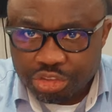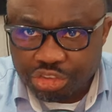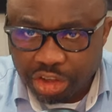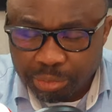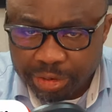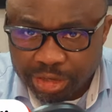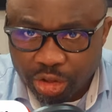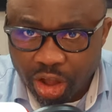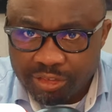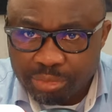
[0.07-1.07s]
German
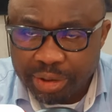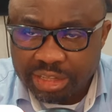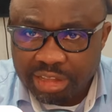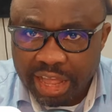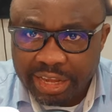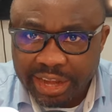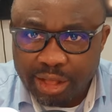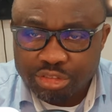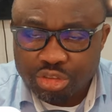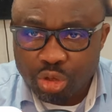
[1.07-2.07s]
government
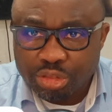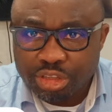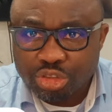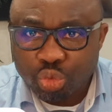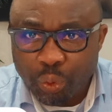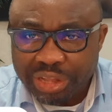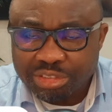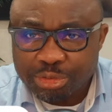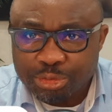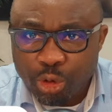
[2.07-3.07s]
announced on the
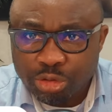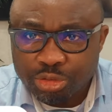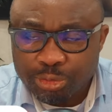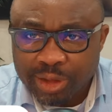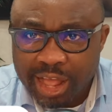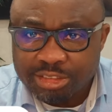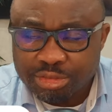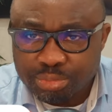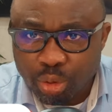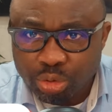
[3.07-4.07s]
24th of
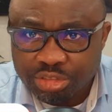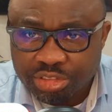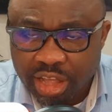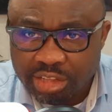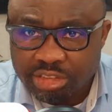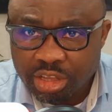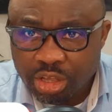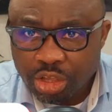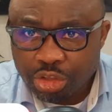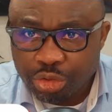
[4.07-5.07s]
last month that
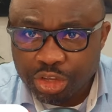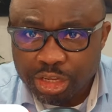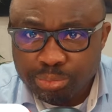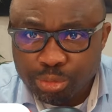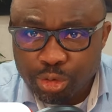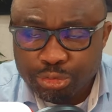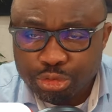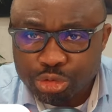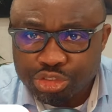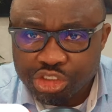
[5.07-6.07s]
you can move
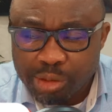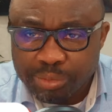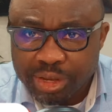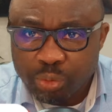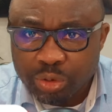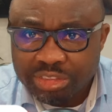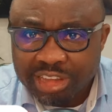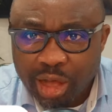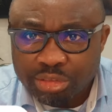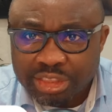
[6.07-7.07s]
to Germany
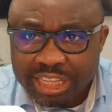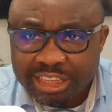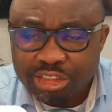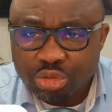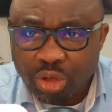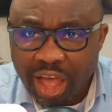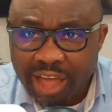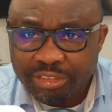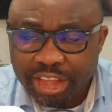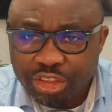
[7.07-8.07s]
without needing to
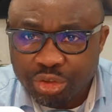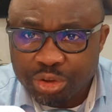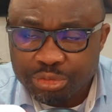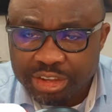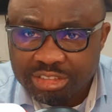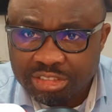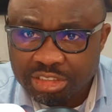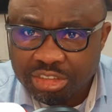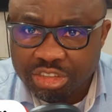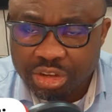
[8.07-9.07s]
have a
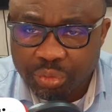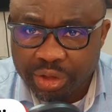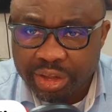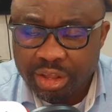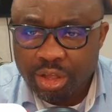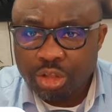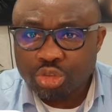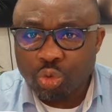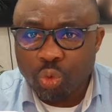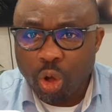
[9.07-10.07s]
university degree
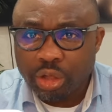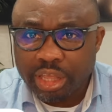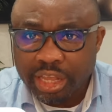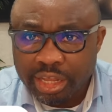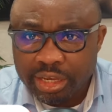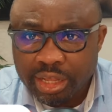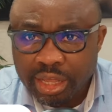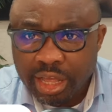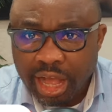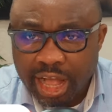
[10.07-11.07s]
to work in
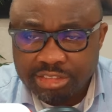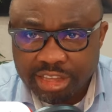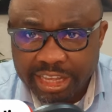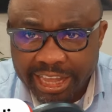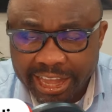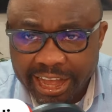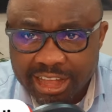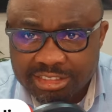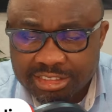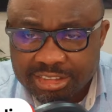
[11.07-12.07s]
as a care
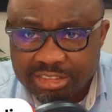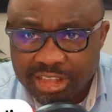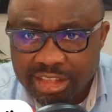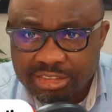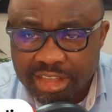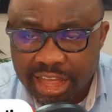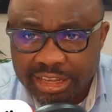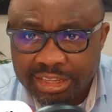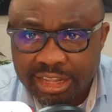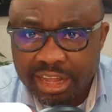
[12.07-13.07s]
assistant
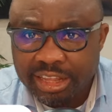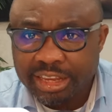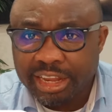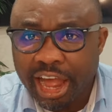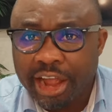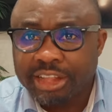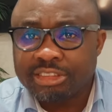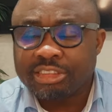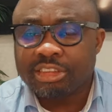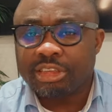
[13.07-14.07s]
and in IT.